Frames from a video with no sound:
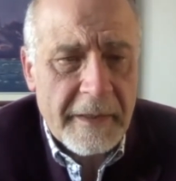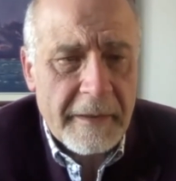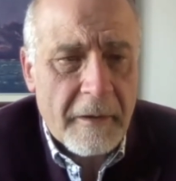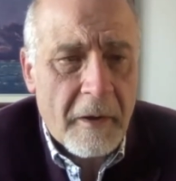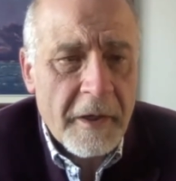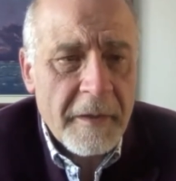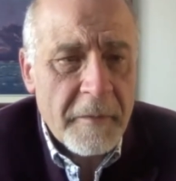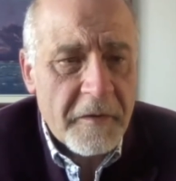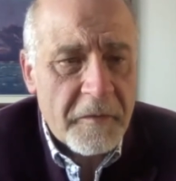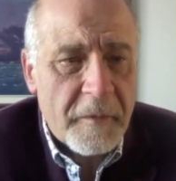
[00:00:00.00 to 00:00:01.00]

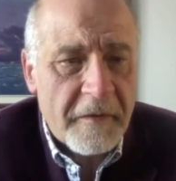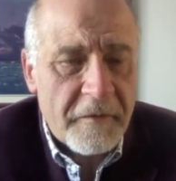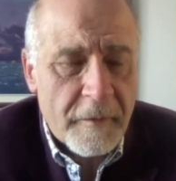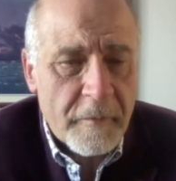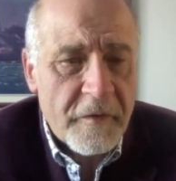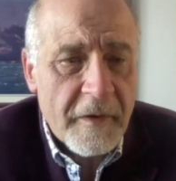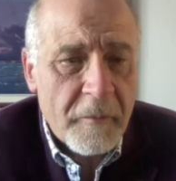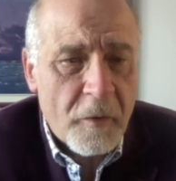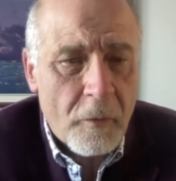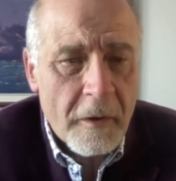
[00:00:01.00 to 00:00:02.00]
arguments from some
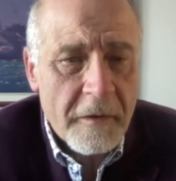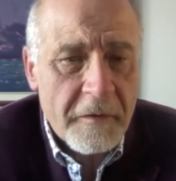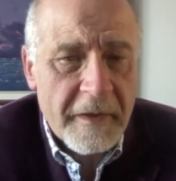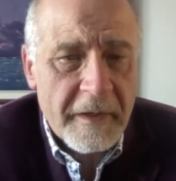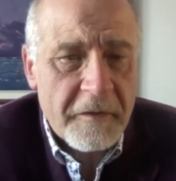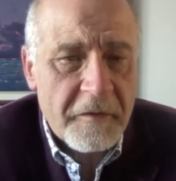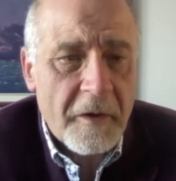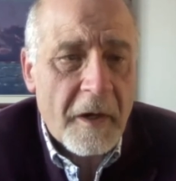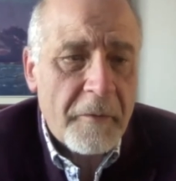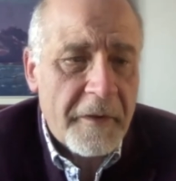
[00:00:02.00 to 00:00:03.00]
quarters that it's
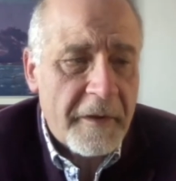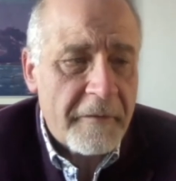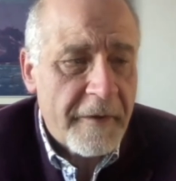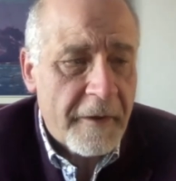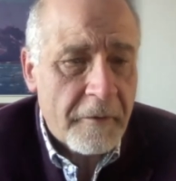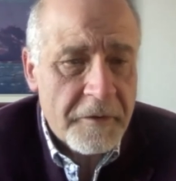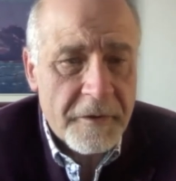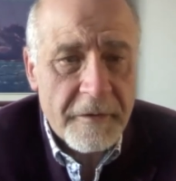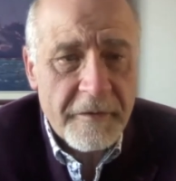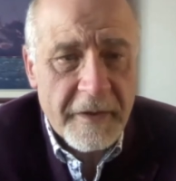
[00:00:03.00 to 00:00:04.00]
not within federal
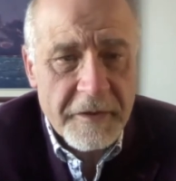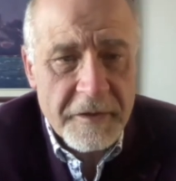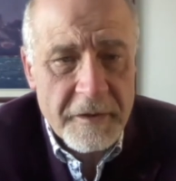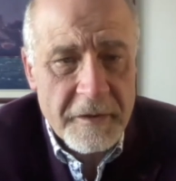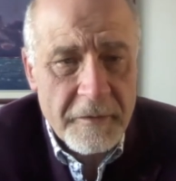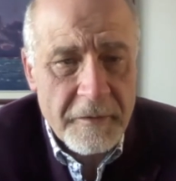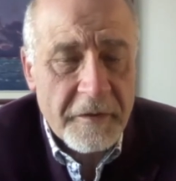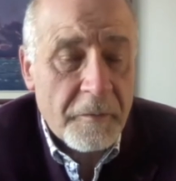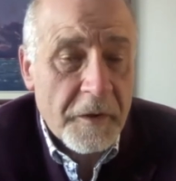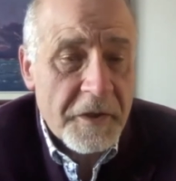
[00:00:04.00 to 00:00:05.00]
jurisdiction to do
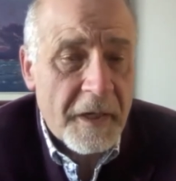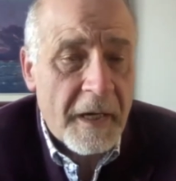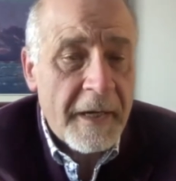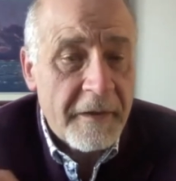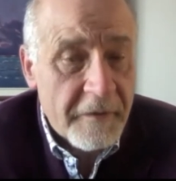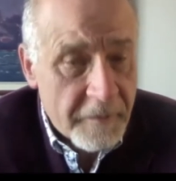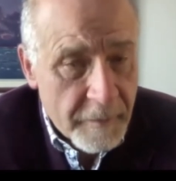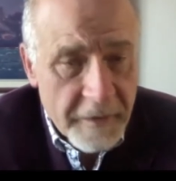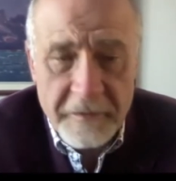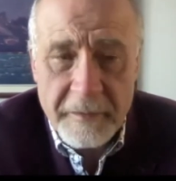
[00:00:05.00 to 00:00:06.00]
this, which I
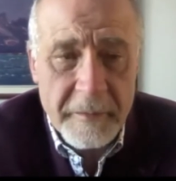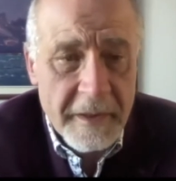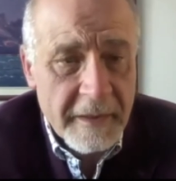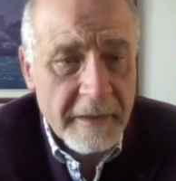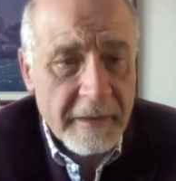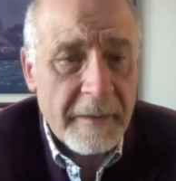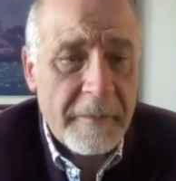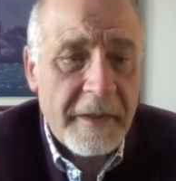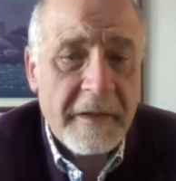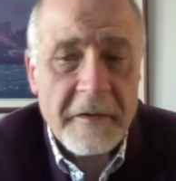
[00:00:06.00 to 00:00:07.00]
dismiss immediately,
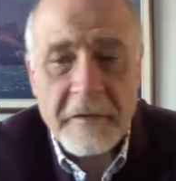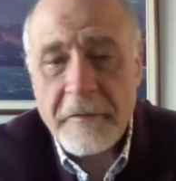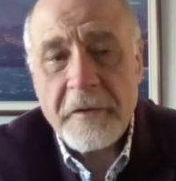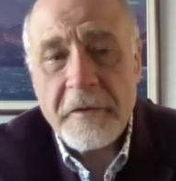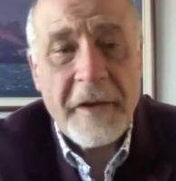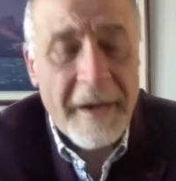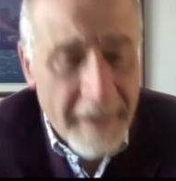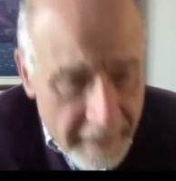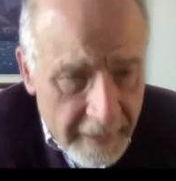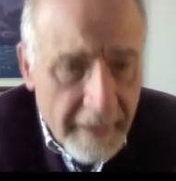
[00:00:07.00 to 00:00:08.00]
because if there's
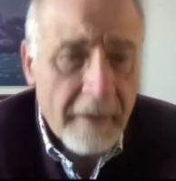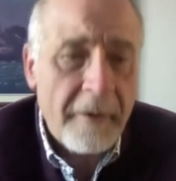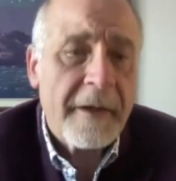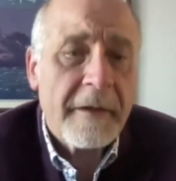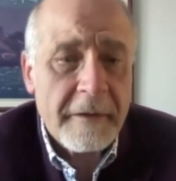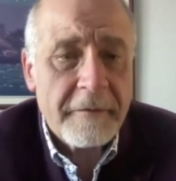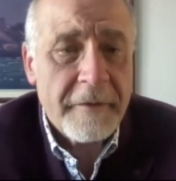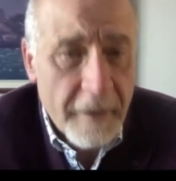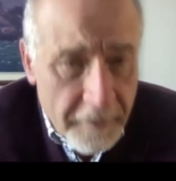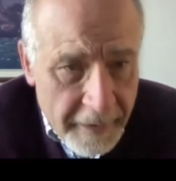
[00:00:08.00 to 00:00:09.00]
any area of
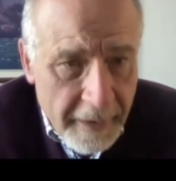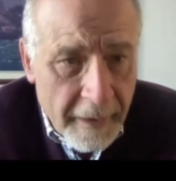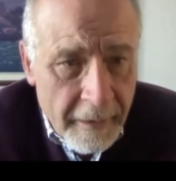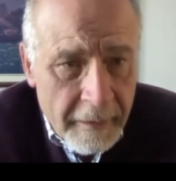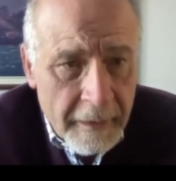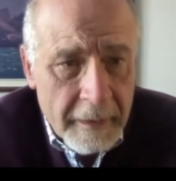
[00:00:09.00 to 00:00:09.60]
healthcare